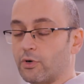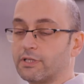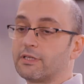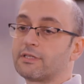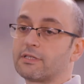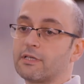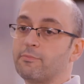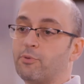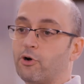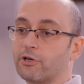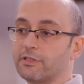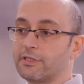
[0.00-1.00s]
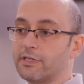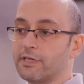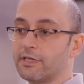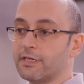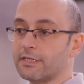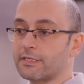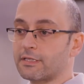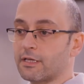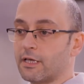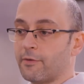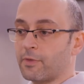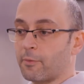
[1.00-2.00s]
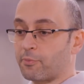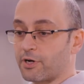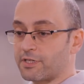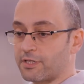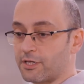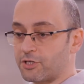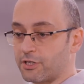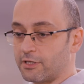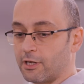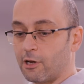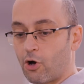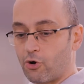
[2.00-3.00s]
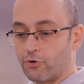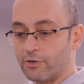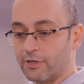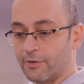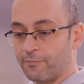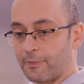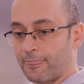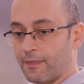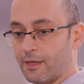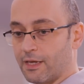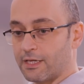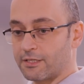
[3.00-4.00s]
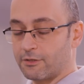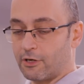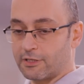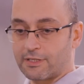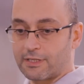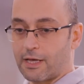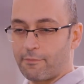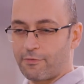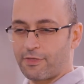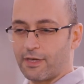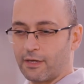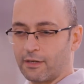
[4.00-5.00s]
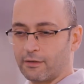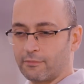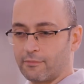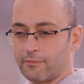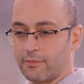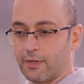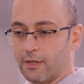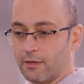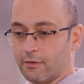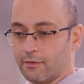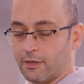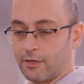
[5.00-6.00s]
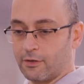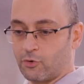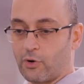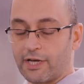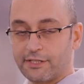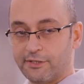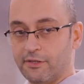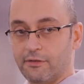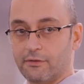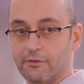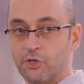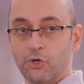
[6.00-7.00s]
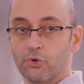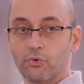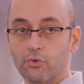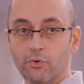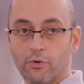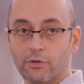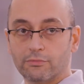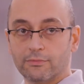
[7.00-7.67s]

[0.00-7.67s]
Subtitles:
what is important here is precision alone is not something quite new.